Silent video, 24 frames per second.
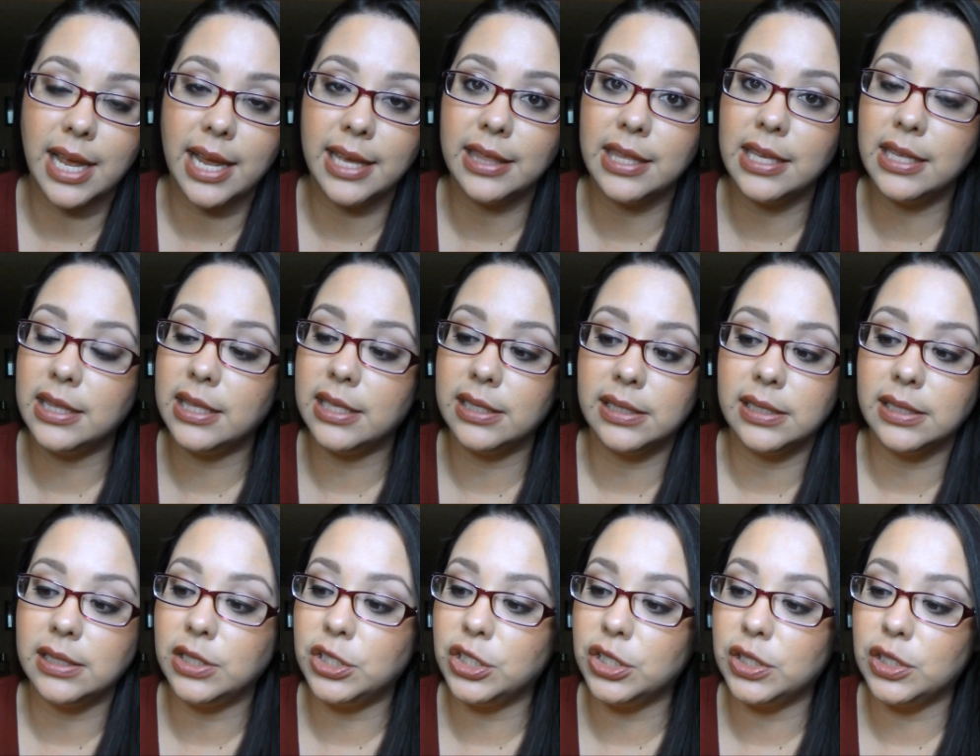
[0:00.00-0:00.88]
I think this
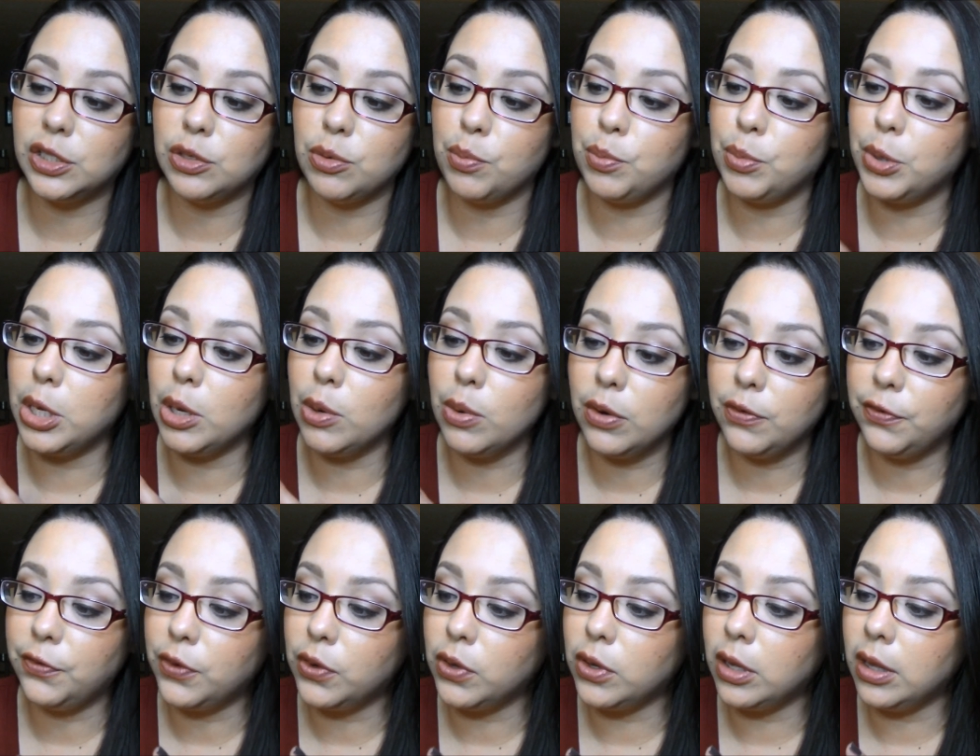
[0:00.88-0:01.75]
is just
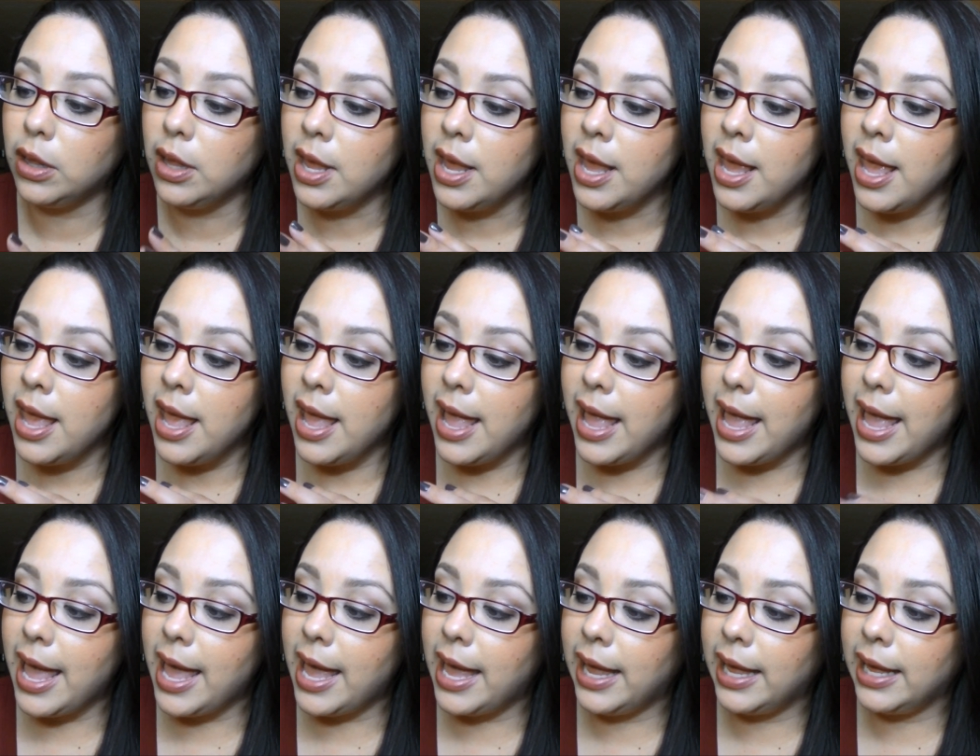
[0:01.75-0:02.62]
beautiful,
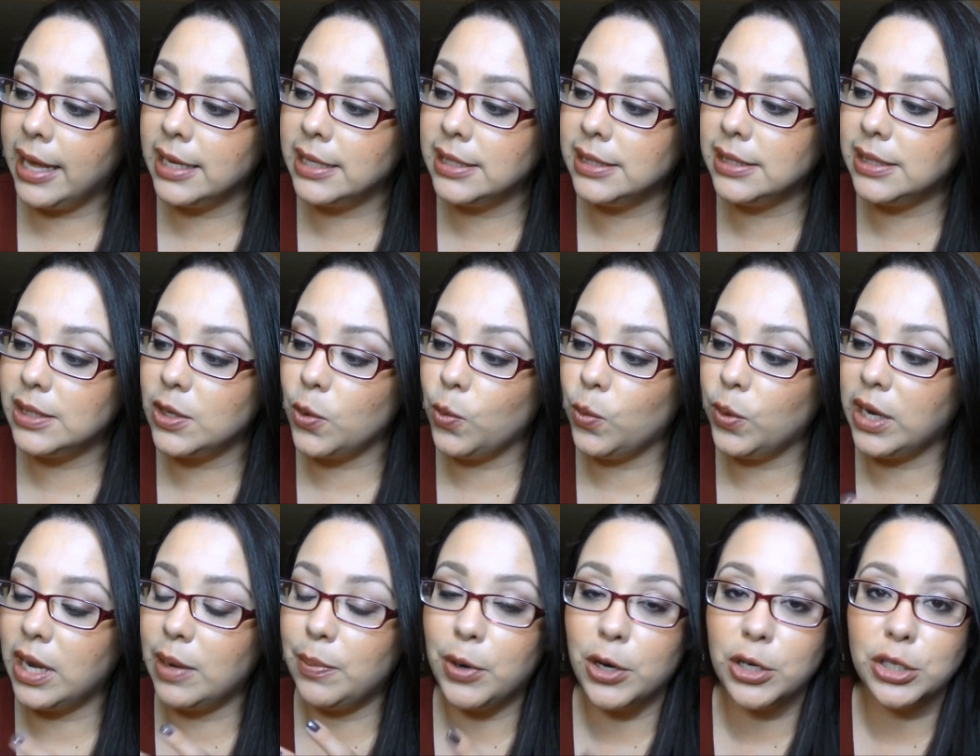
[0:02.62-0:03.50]
and
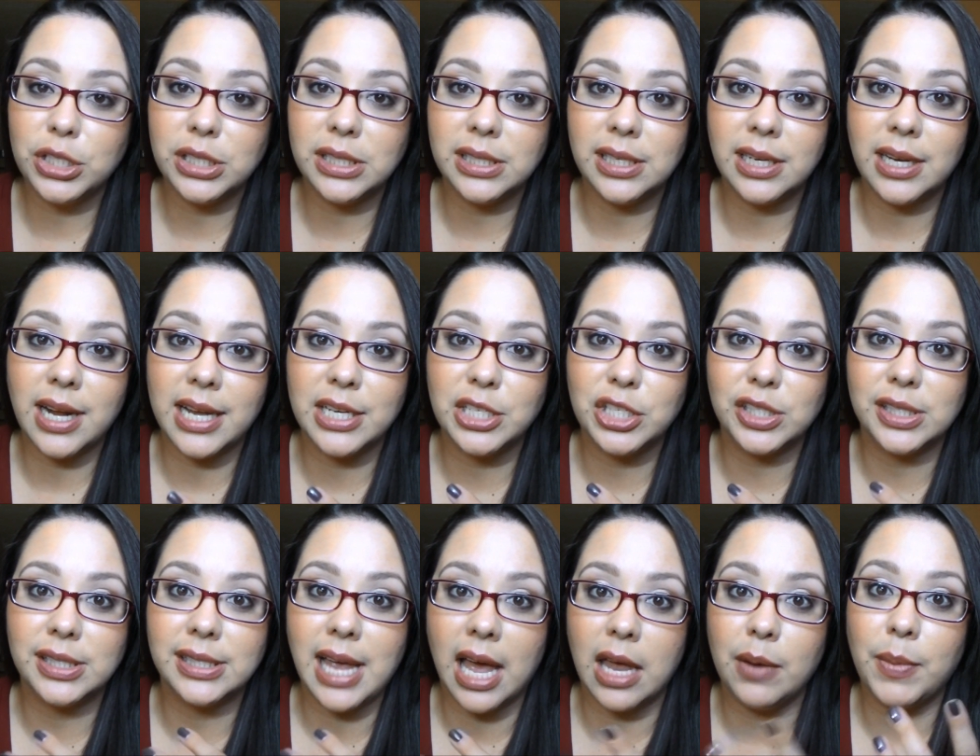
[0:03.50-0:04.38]
when I purchased it, I
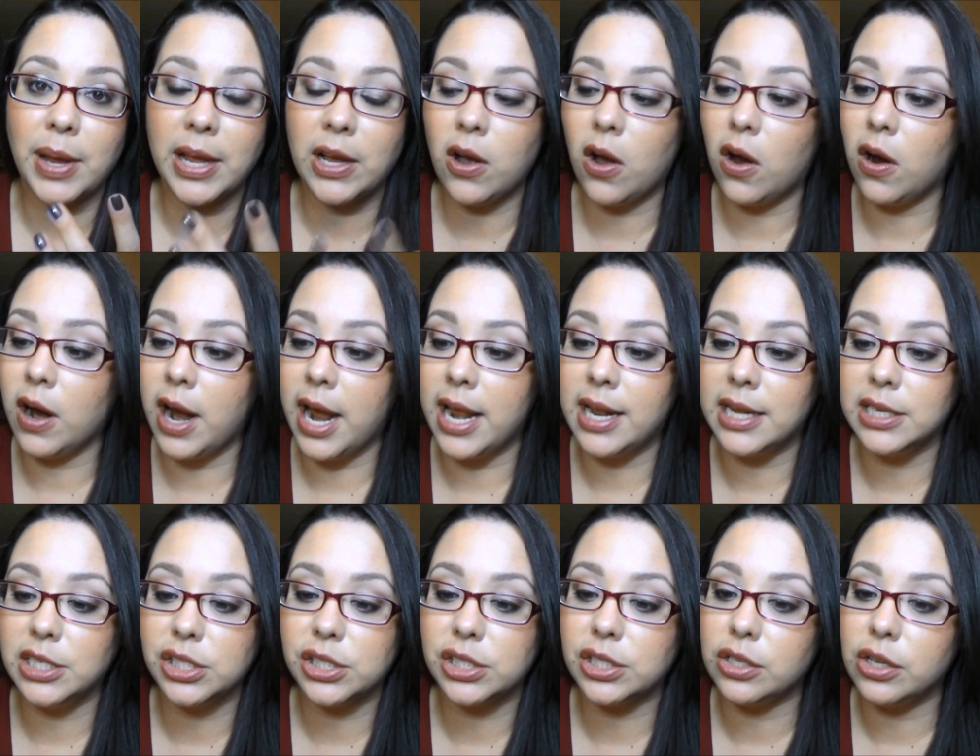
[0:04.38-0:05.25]
just sat in my car and
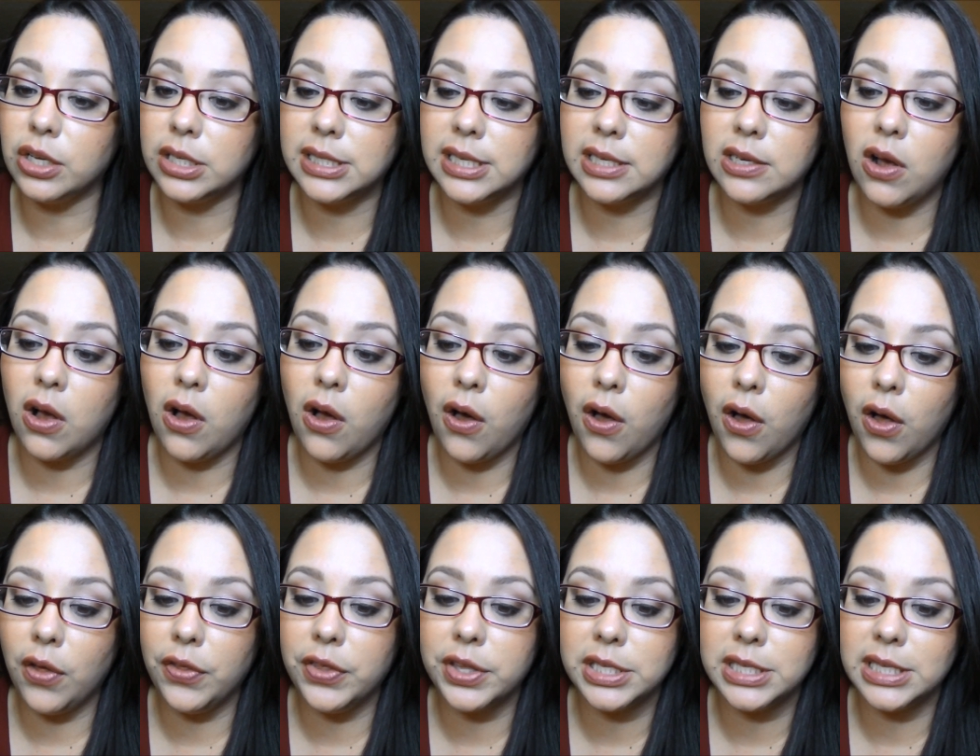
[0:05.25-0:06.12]
I just looked at
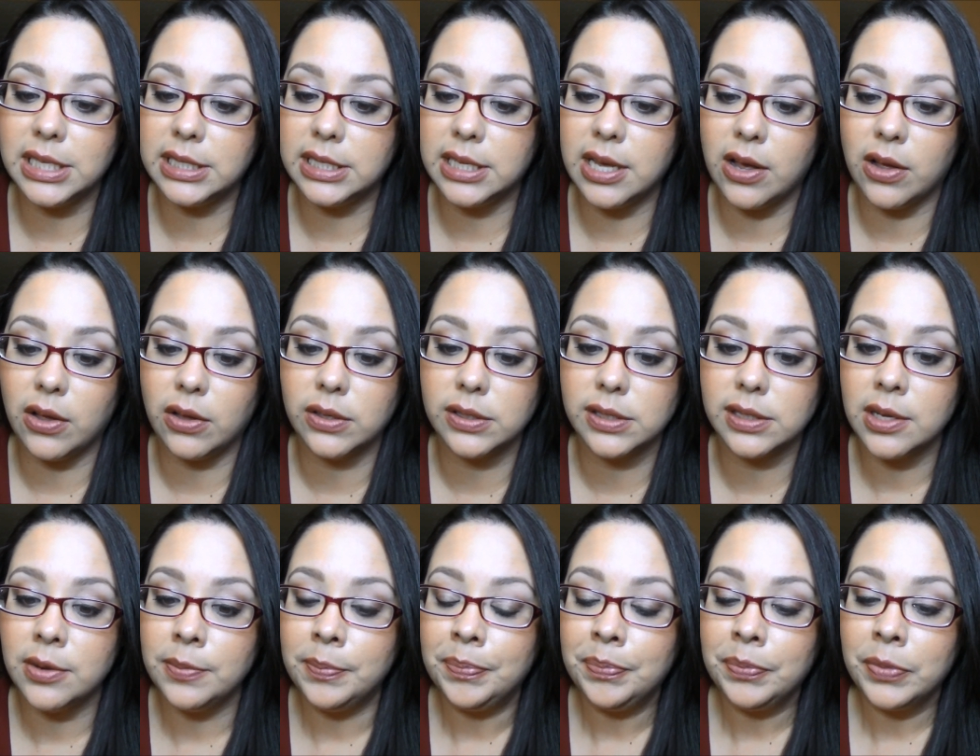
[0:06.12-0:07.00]
all the
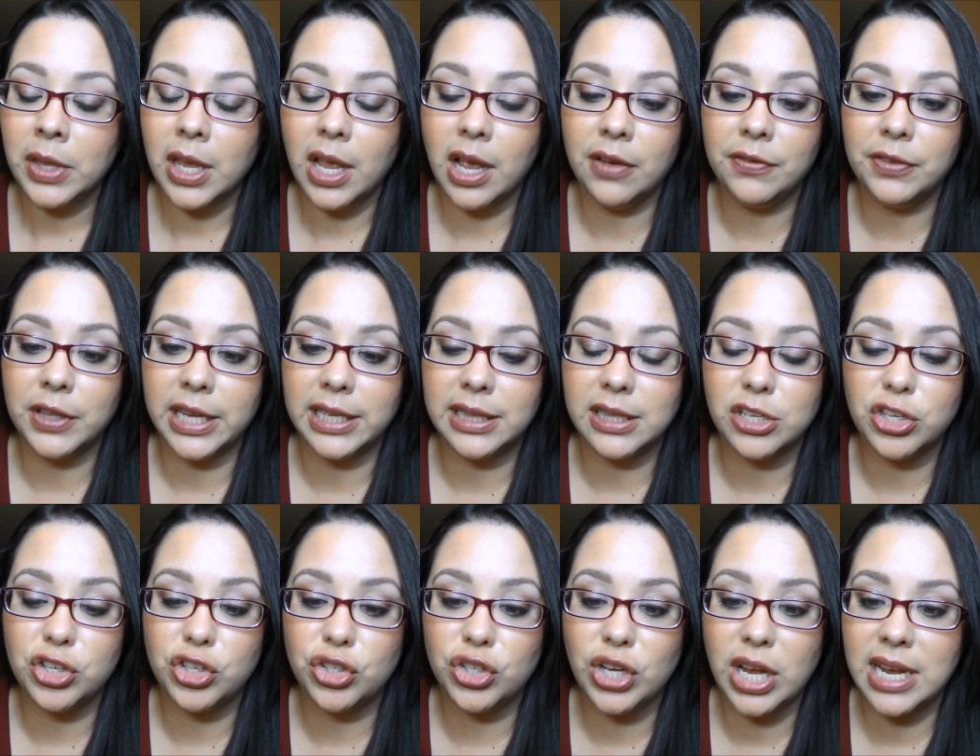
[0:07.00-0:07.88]
details of like the
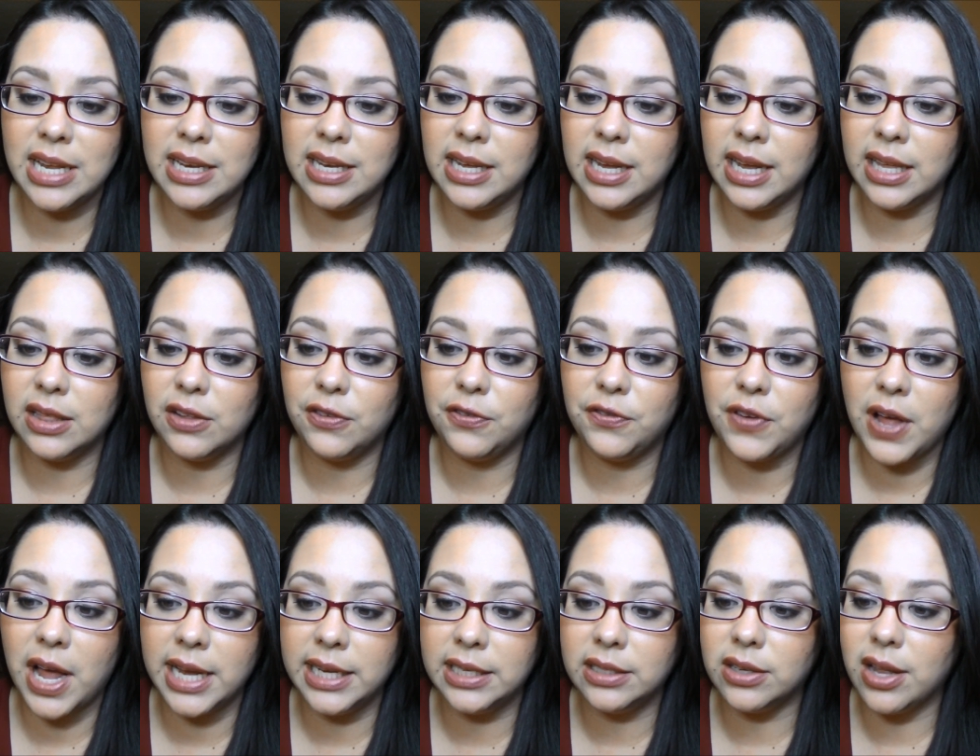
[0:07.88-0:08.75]
shading and the
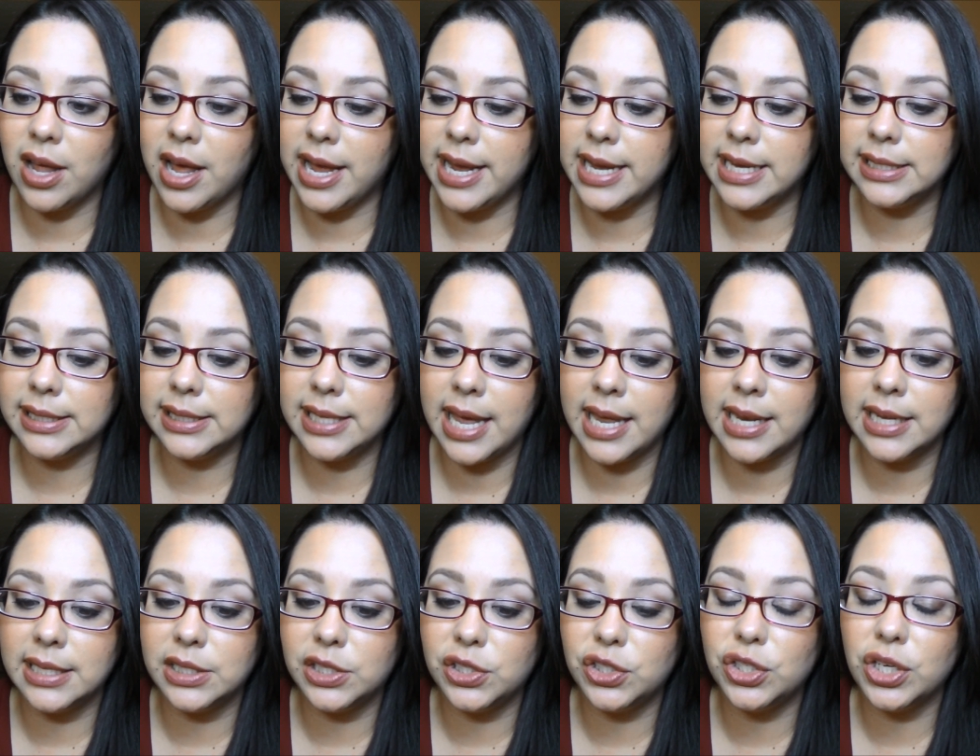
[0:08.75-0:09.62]
fine lines, and
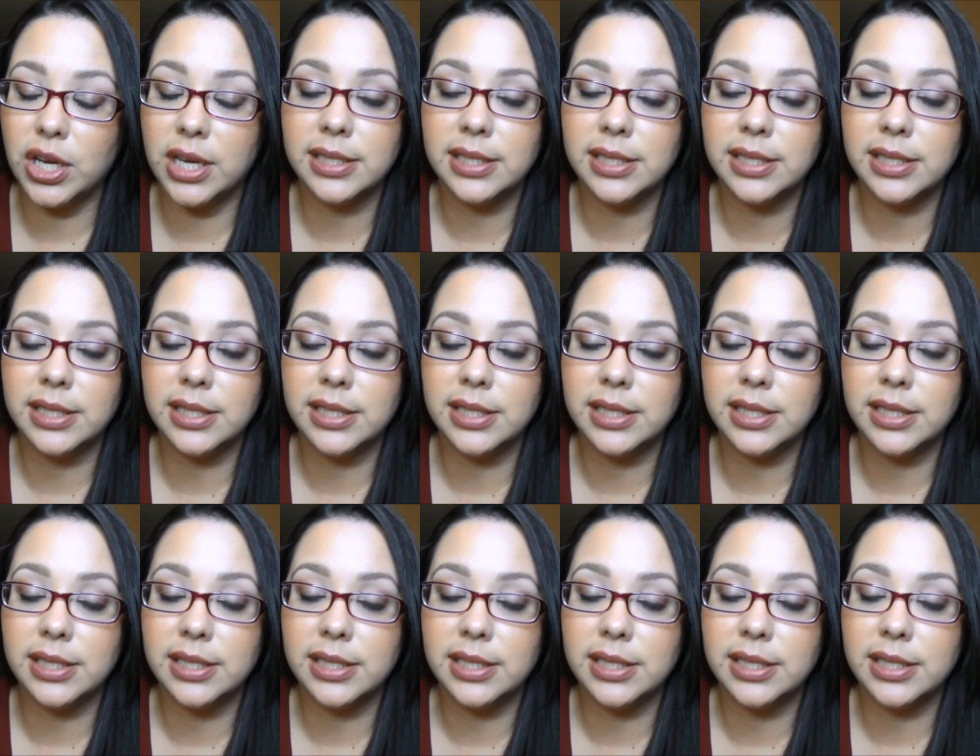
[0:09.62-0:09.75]
it's